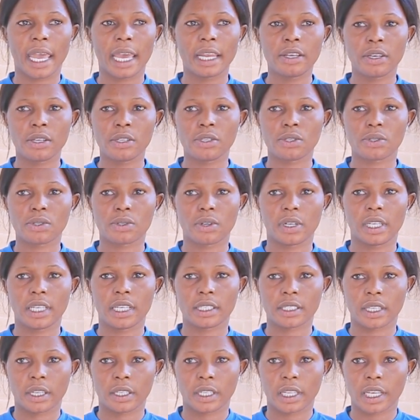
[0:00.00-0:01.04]
any
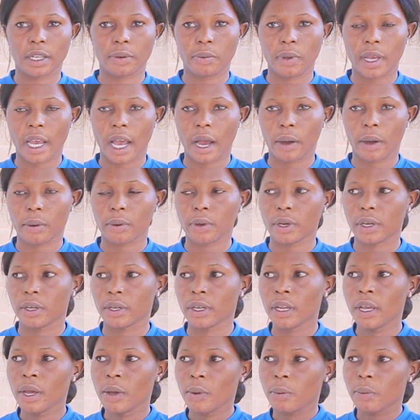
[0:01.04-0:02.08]
installation that we are going,